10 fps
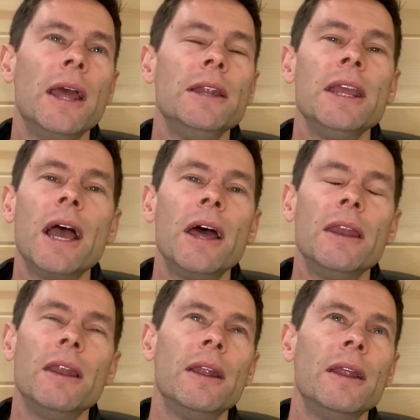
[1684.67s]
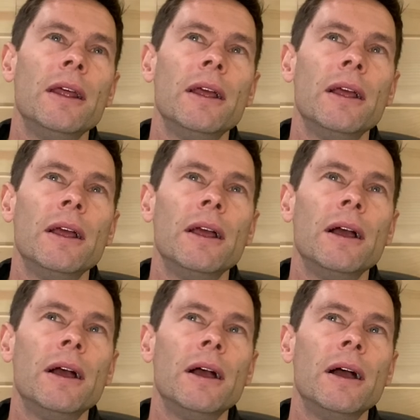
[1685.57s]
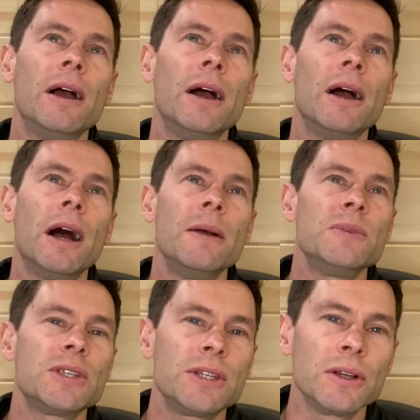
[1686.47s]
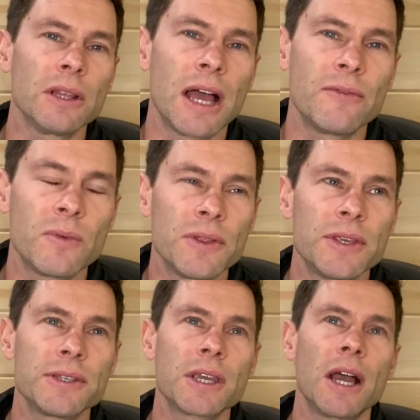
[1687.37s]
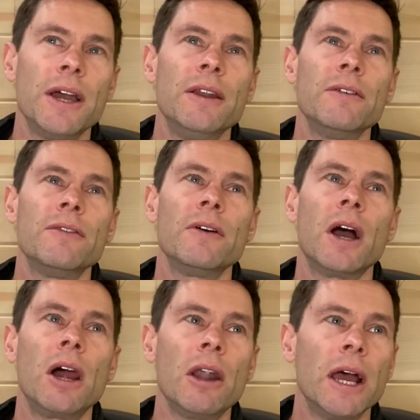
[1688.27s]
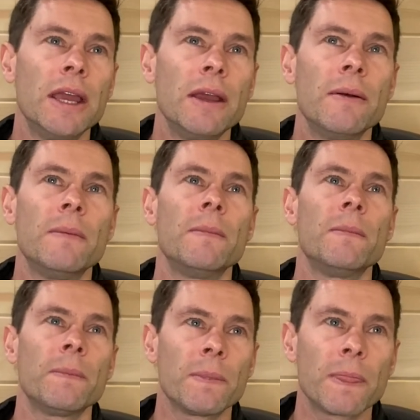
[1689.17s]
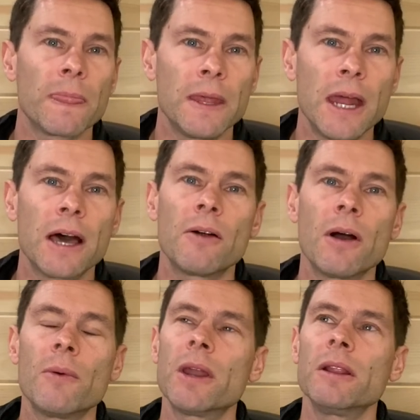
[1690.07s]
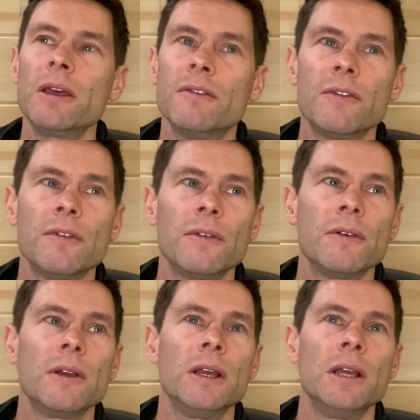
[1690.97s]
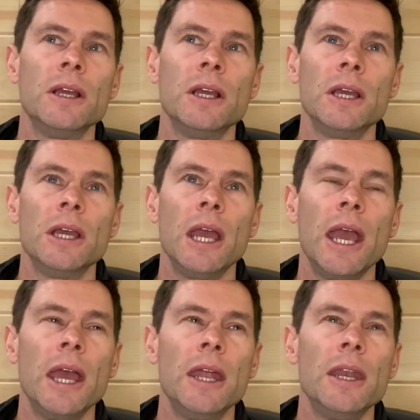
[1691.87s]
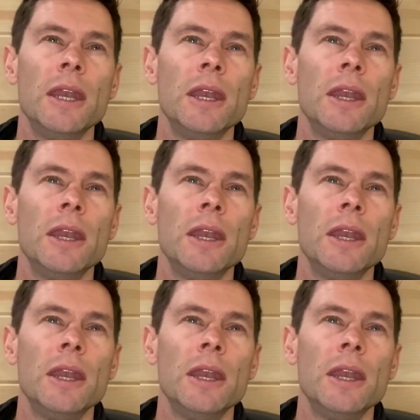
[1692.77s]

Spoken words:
yet I'm still left with this kind of, all right, then how do I want to live? And